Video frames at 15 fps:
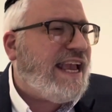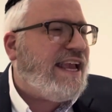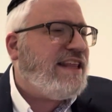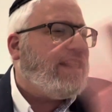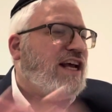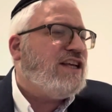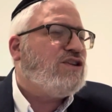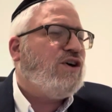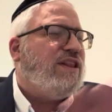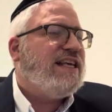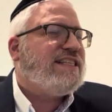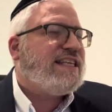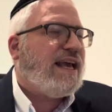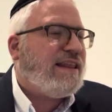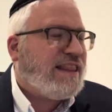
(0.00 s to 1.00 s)
he does all
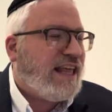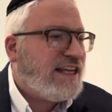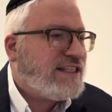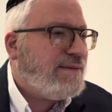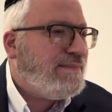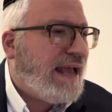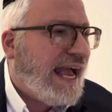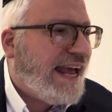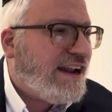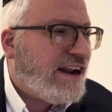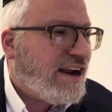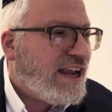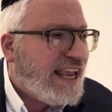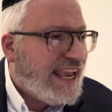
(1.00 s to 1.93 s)
these, it doesn't matter.